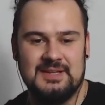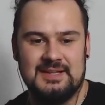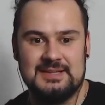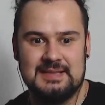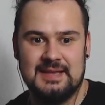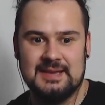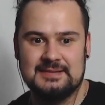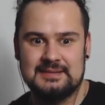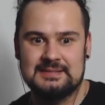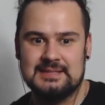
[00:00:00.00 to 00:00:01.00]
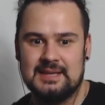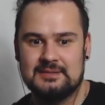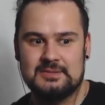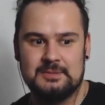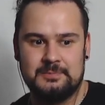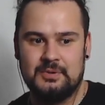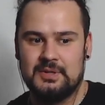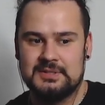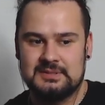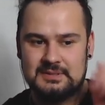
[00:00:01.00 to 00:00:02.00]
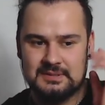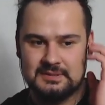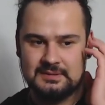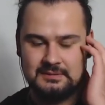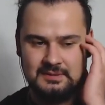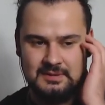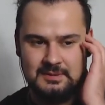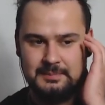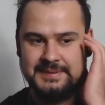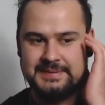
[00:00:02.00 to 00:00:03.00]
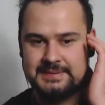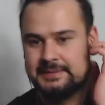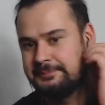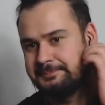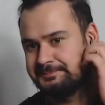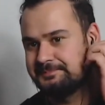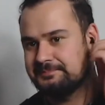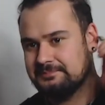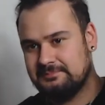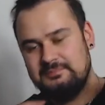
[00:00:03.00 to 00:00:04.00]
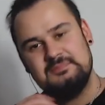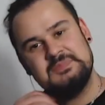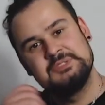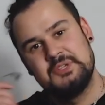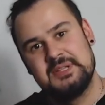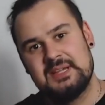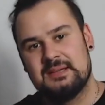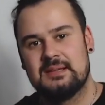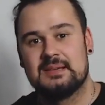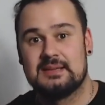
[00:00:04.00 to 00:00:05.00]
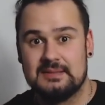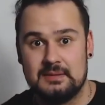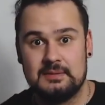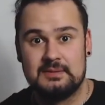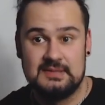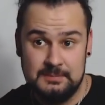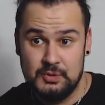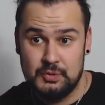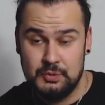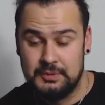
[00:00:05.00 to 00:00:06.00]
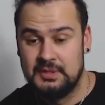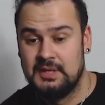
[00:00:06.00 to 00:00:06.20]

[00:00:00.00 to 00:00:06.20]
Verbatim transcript: Let's like this and support uh, Blitzen for their debut.